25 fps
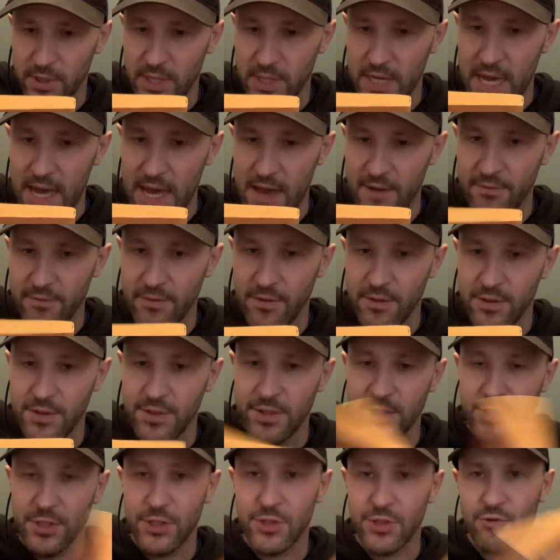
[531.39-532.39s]
I have The
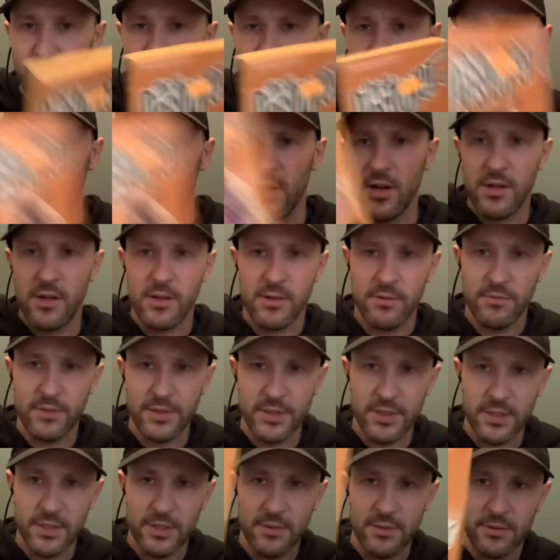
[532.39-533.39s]
Destroyer,
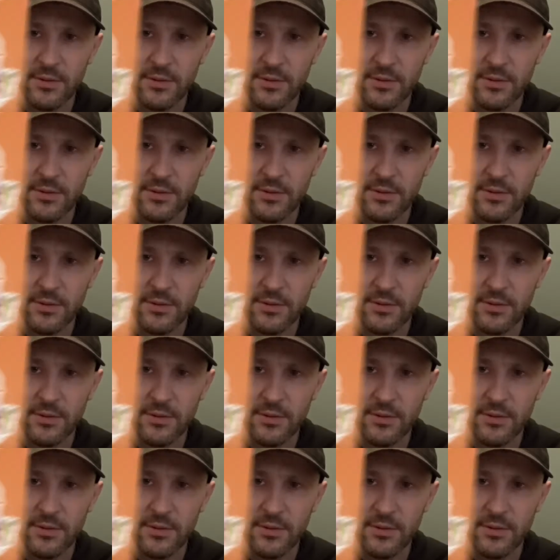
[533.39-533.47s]
which is